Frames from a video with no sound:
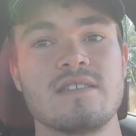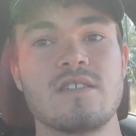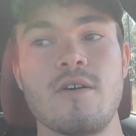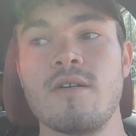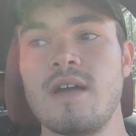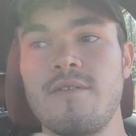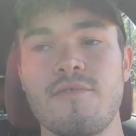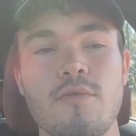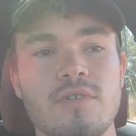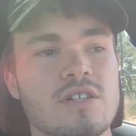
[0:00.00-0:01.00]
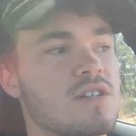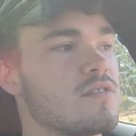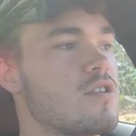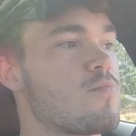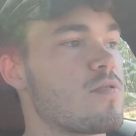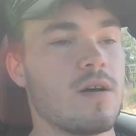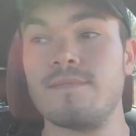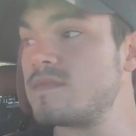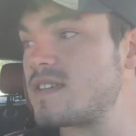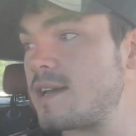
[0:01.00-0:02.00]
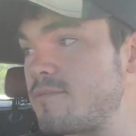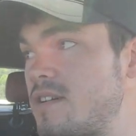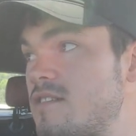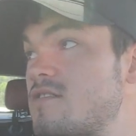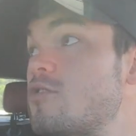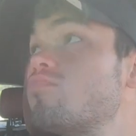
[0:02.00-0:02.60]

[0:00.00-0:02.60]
So front windshield, no problem. Side windows, no